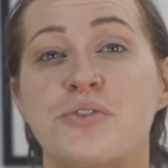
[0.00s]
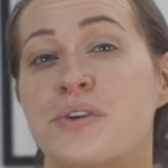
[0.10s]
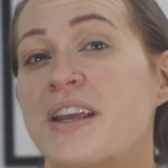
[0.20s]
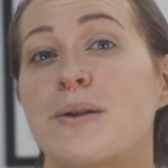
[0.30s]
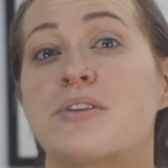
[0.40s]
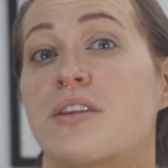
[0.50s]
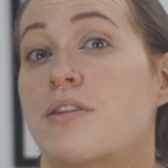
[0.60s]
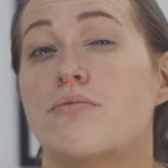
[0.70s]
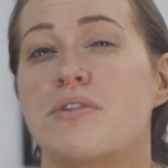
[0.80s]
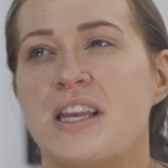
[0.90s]
You can get up to
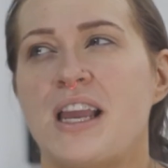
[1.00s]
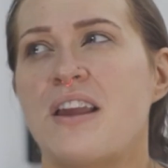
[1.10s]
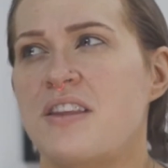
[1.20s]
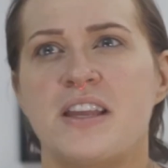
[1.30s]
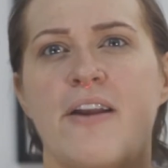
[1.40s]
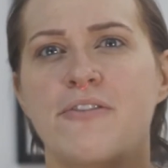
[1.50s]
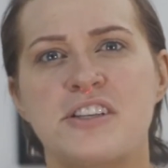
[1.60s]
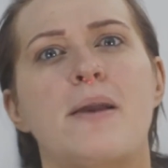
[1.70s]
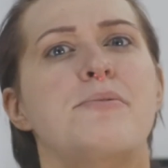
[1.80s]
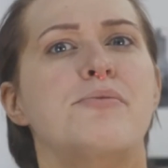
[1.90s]
three, I think, every
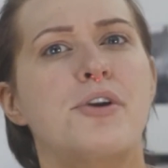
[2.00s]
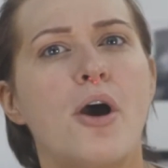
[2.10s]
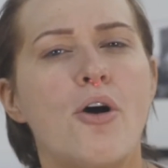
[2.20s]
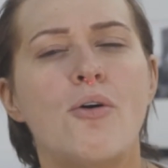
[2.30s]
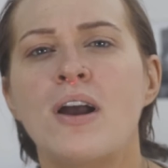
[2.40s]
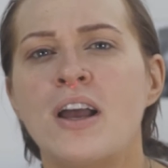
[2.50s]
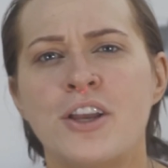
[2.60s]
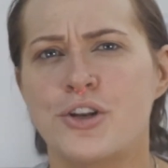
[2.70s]
time you go.